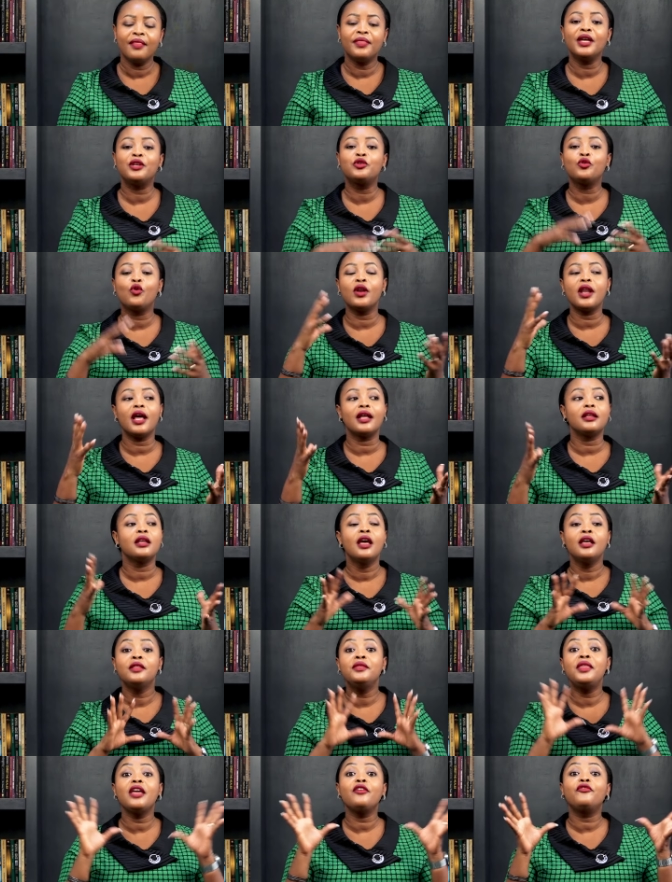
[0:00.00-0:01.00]
that god had
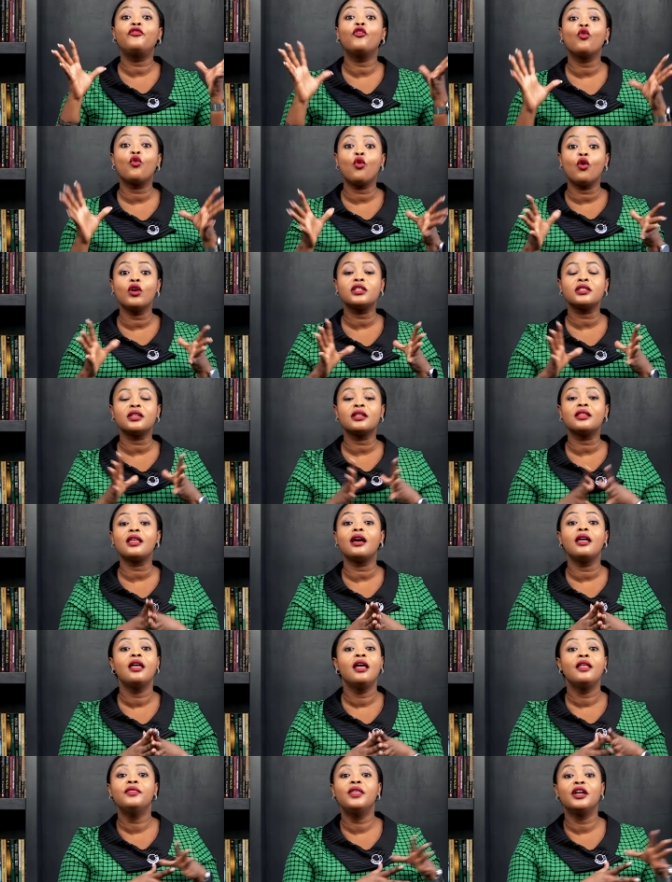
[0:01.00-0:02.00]
they forgot
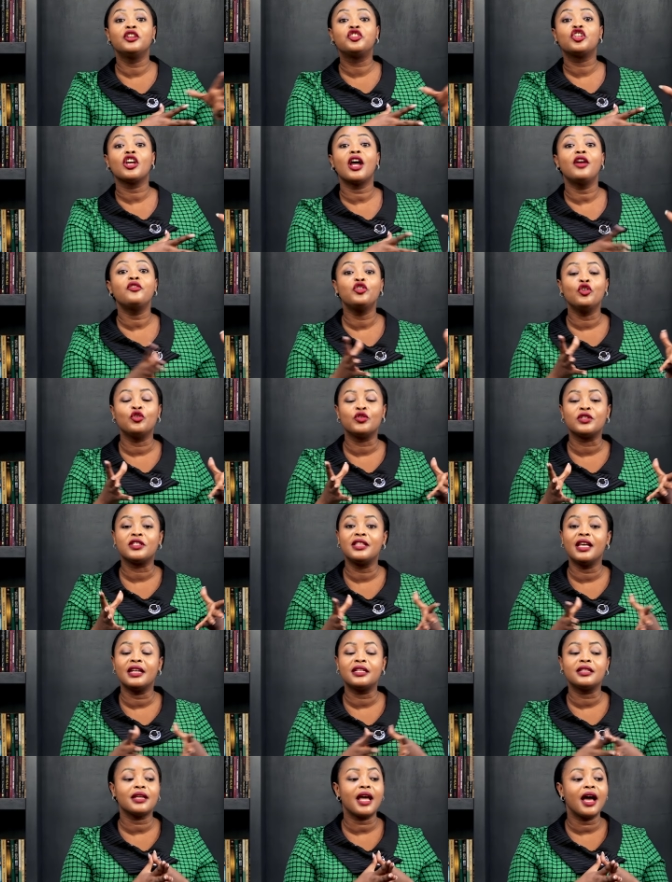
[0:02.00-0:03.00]
that the chariots
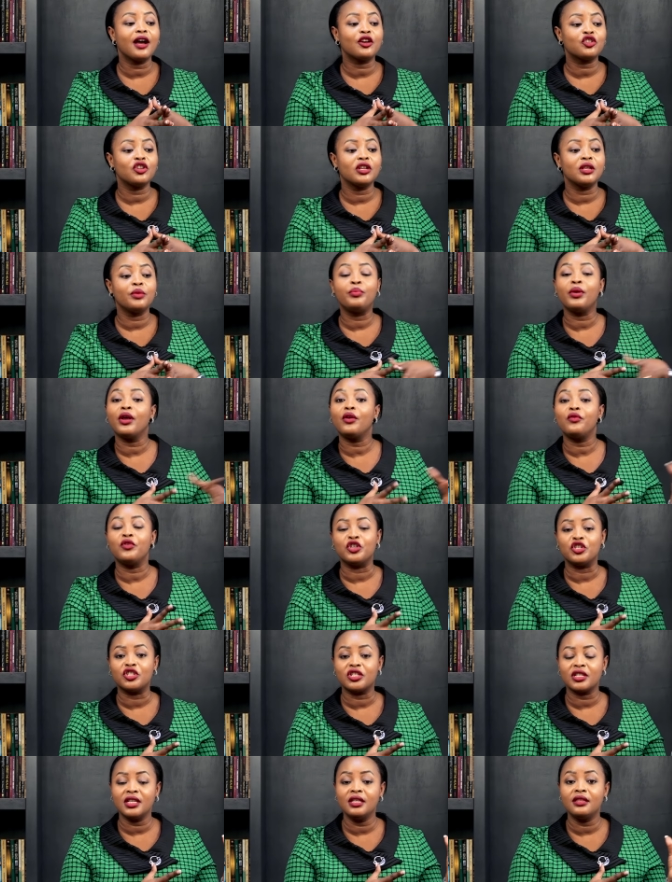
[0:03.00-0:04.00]
that actually
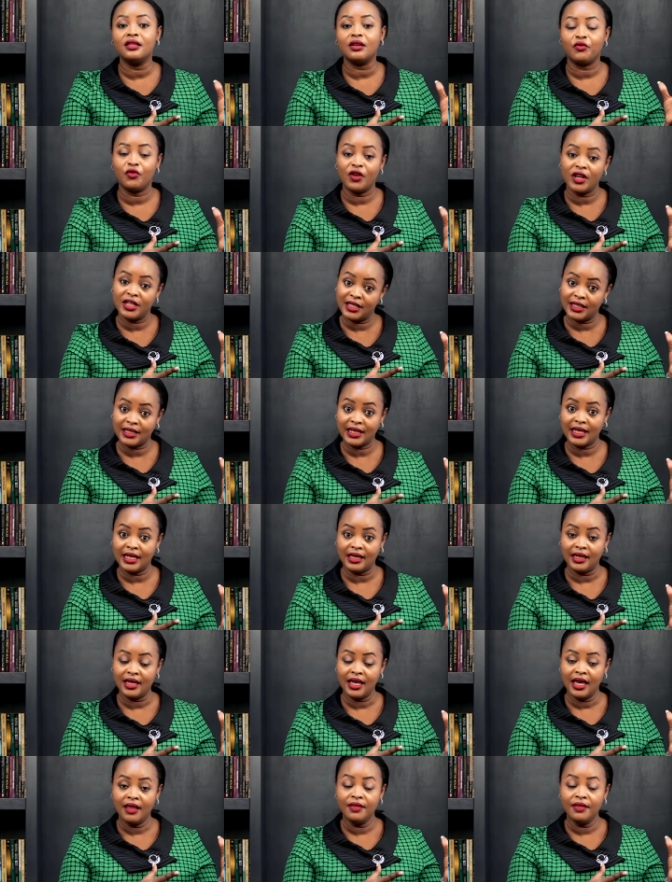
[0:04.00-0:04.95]
perished in the red sea